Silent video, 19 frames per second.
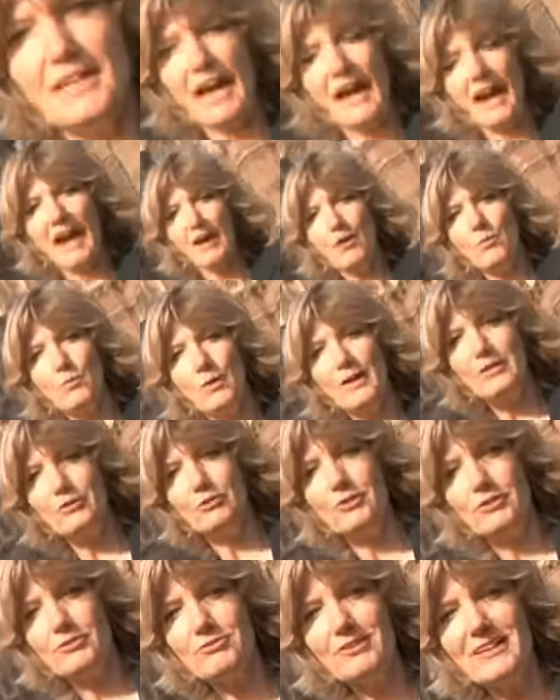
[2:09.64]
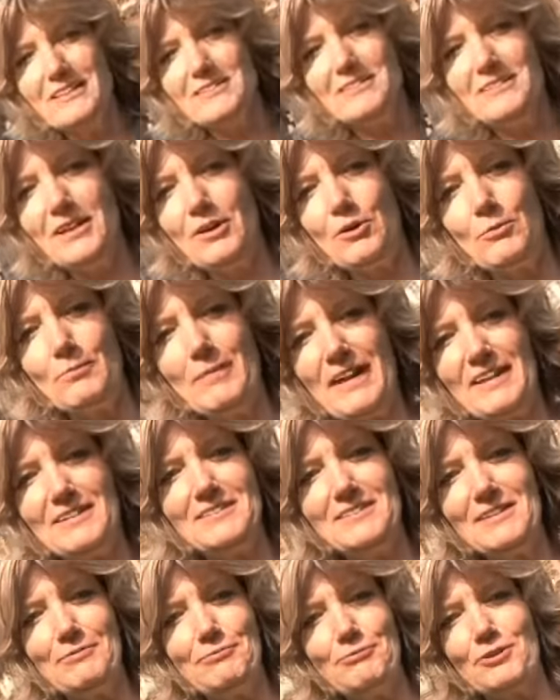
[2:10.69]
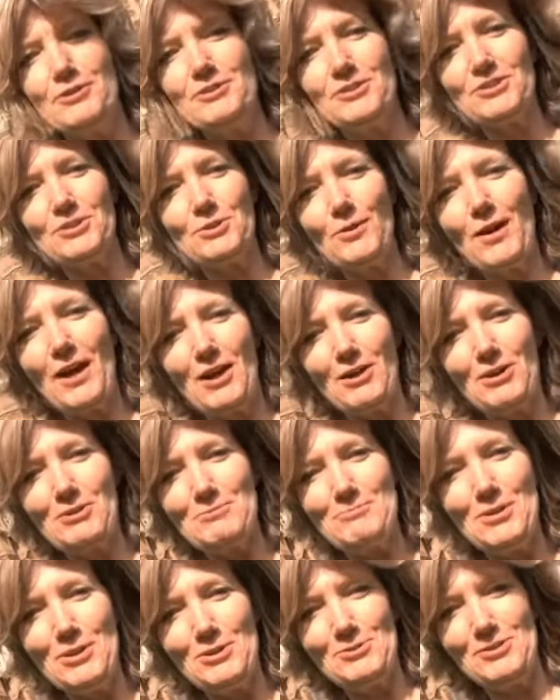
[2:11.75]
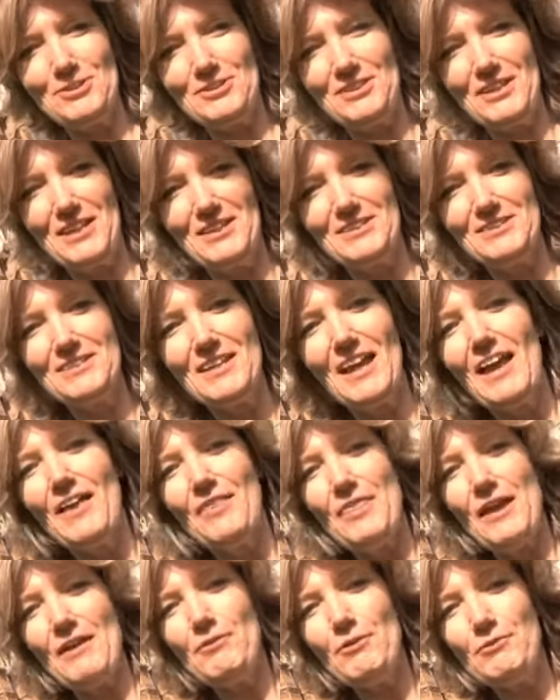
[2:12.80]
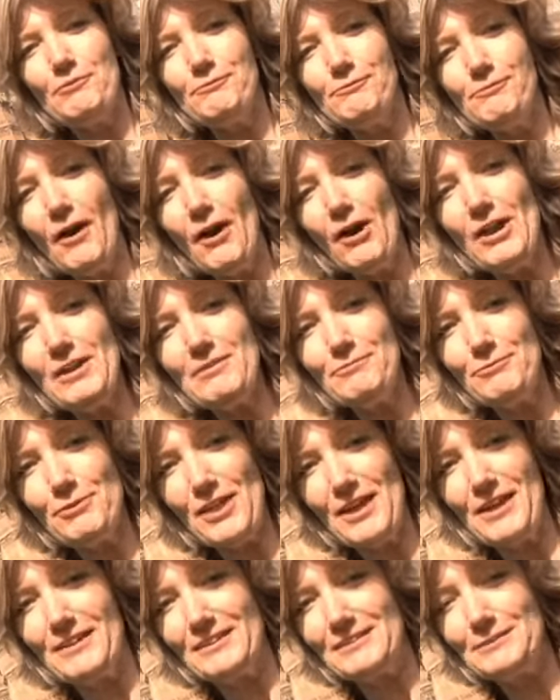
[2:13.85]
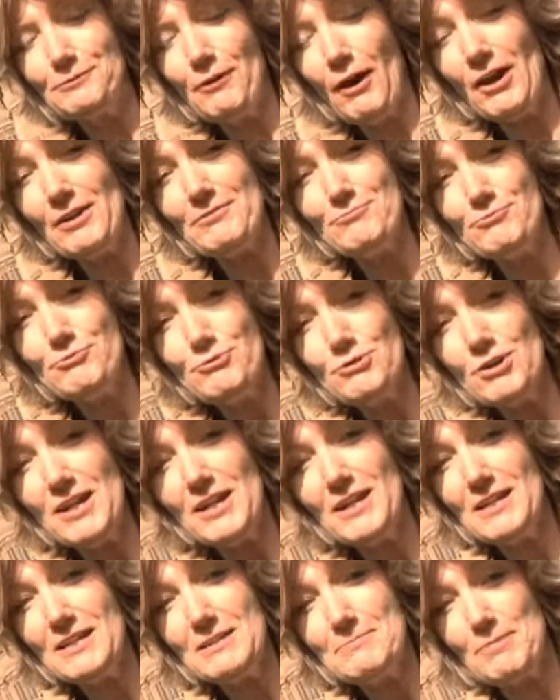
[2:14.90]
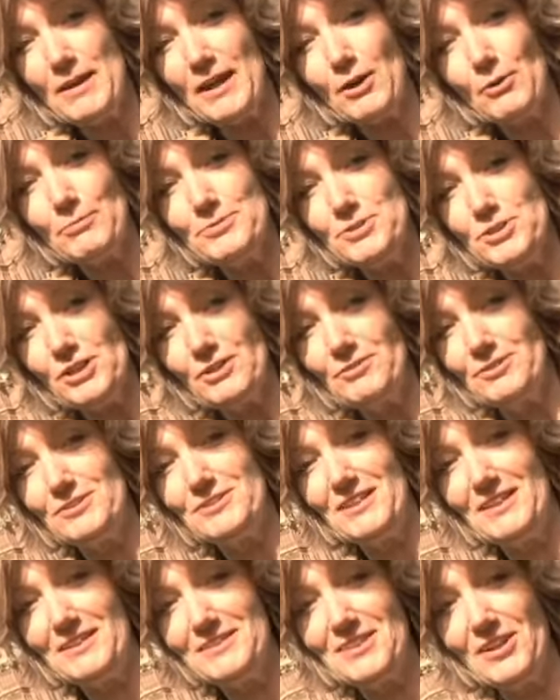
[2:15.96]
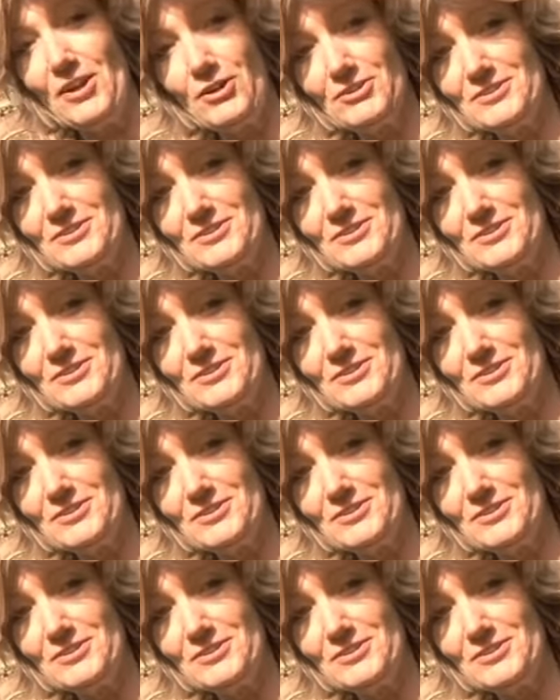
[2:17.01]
So how will the Green Deal make a difference to our communities? There are 5 things, 5 really big opportunities, and